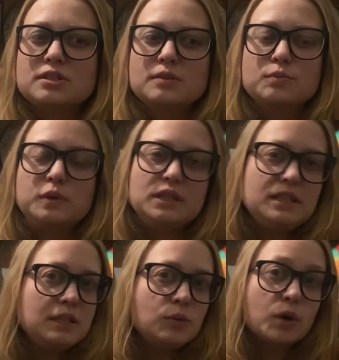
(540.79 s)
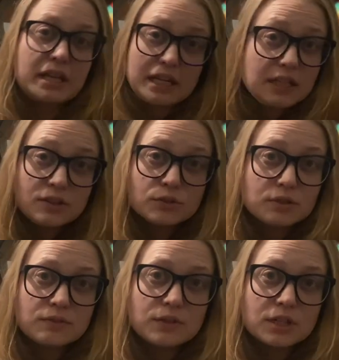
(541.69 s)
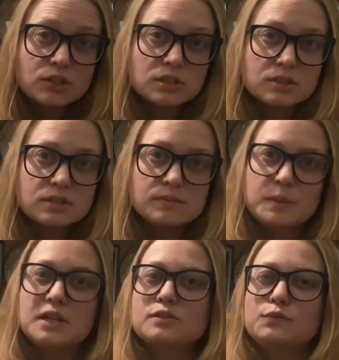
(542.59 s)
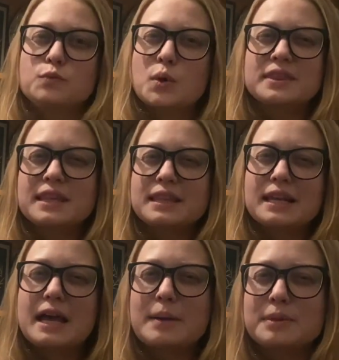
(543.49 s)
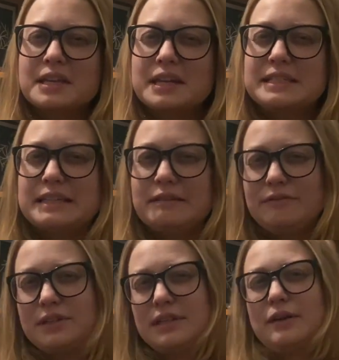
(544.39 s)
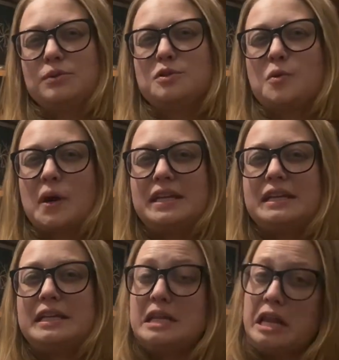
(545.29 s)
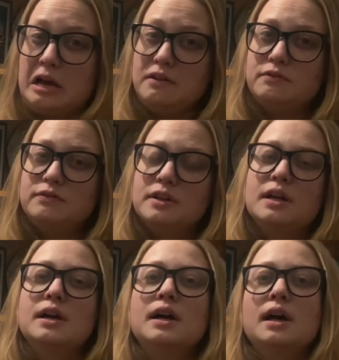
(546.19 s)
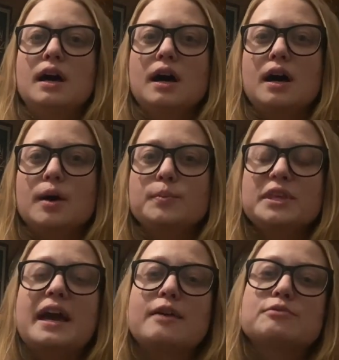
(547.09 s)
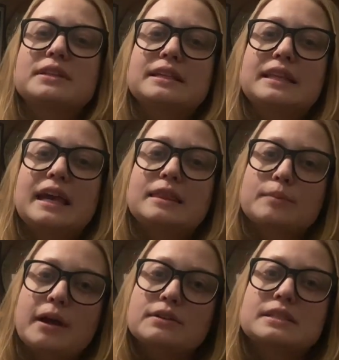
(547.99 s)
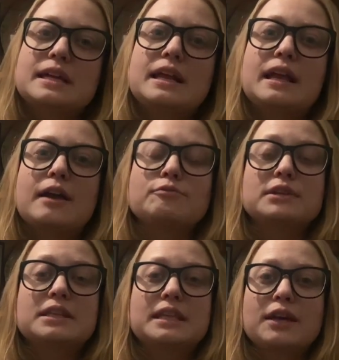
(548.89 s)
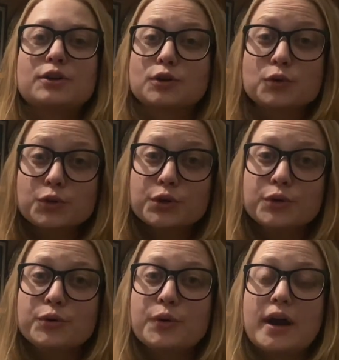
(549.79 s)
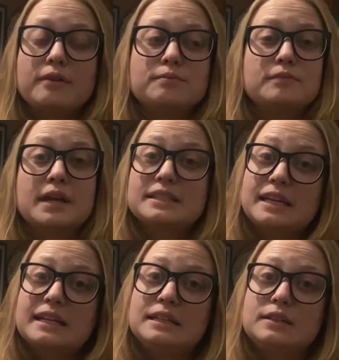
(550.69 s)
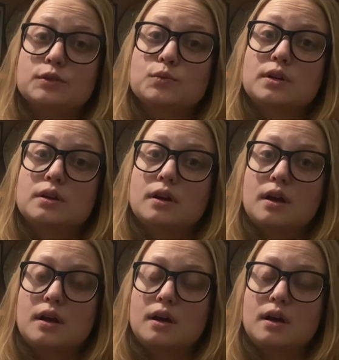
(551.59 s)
completely 180'd those convictions because of one thing that happened that I didn't feel like was quite enough. But yeah, I really like the pirate setting. I really like her crew. I'm excited because we're